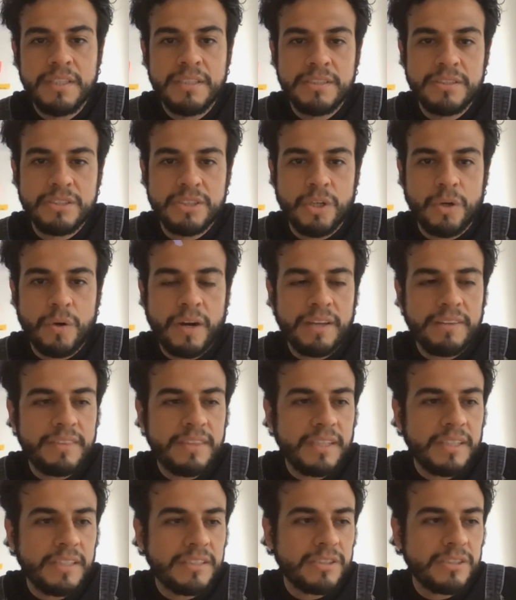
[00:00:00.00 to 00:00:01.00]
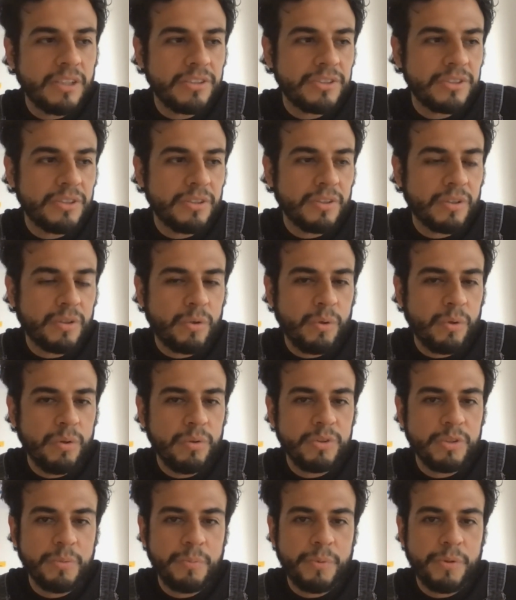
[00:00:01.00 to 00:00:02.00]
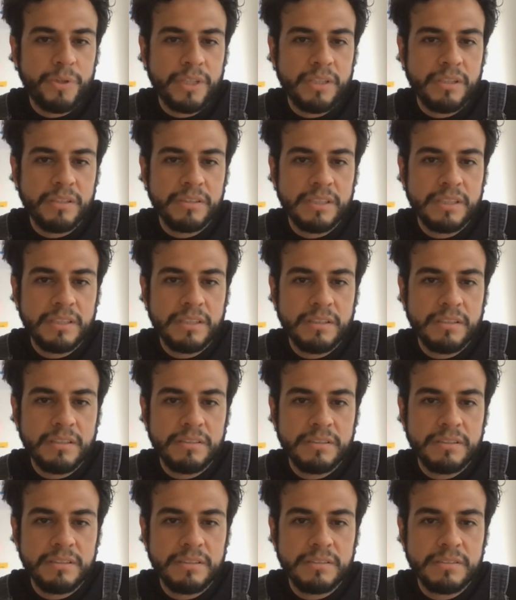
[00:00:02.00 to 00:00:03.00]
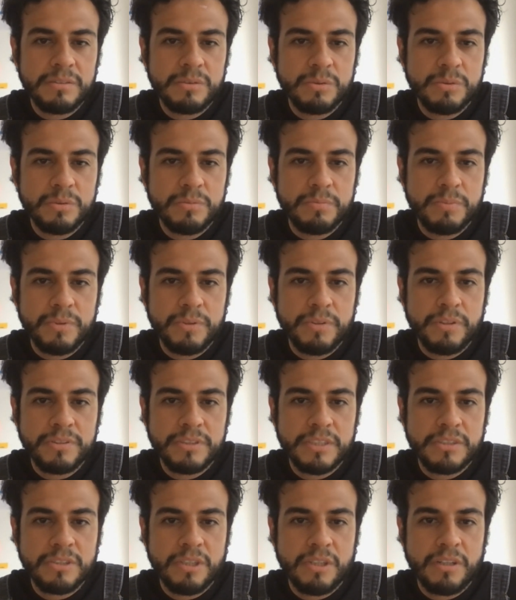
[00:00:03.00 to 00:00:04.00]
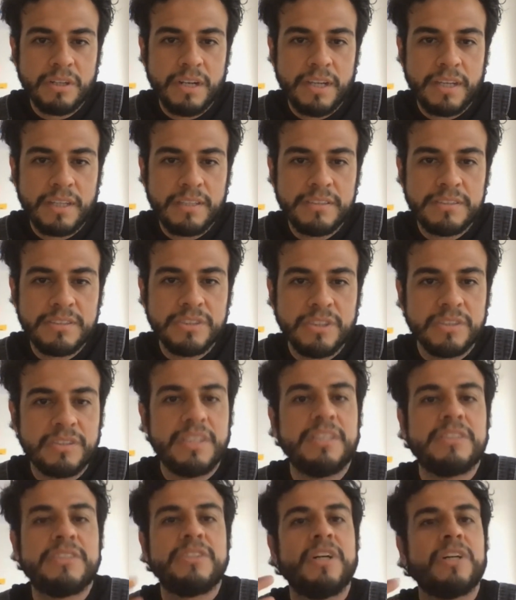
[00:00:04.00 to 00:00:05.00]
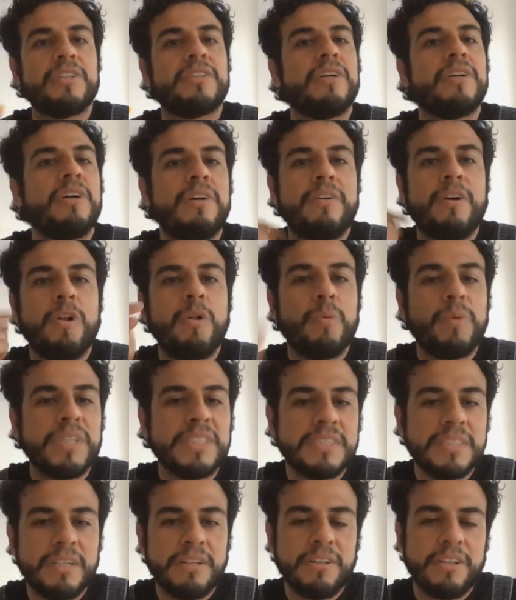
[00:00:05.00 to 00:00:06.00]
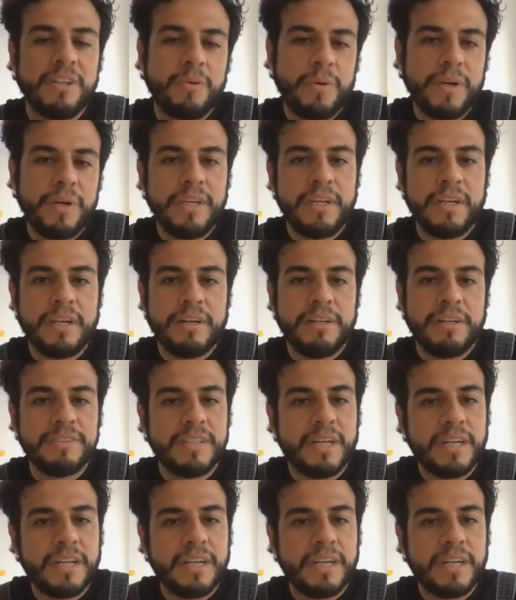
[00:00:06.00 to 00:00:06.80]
So I think it's also cool to put it on the talk. Like it's not always the other way around.